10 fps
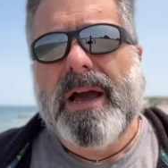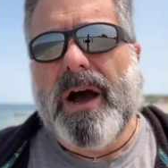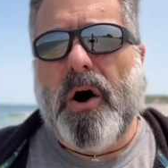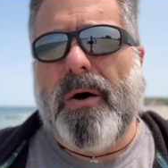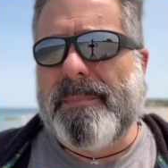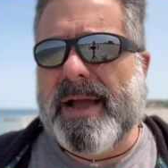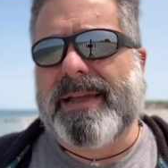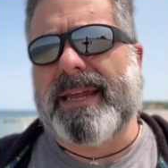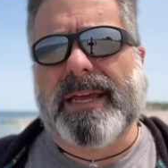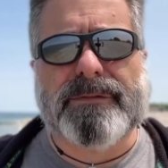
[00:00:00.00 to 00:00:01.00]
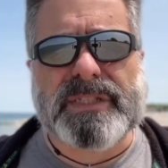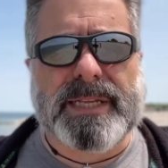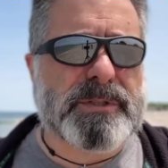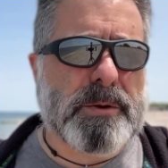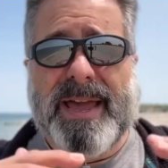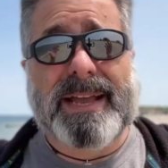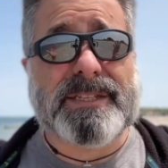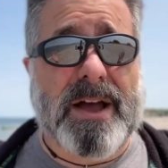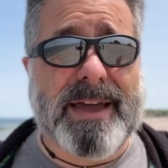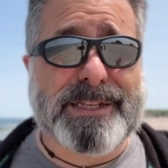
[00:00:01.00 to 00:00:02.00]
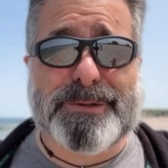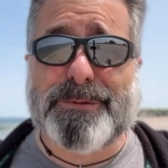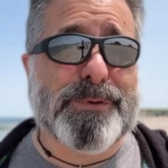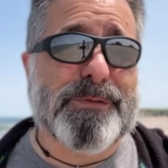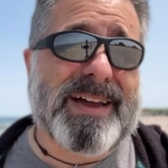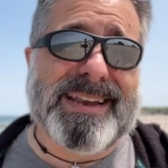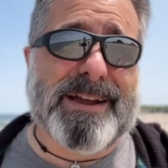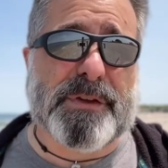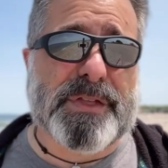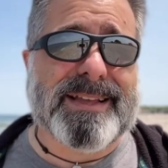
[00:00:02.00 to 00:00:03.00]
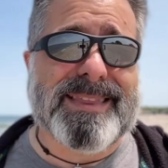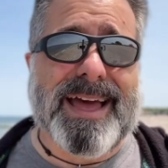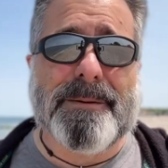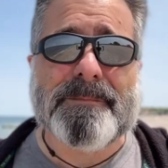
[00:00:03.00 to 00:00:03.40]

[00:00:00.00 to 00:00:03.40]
oh, I'm not getting enough sleep, so my anxiety is through the roof. I never think that.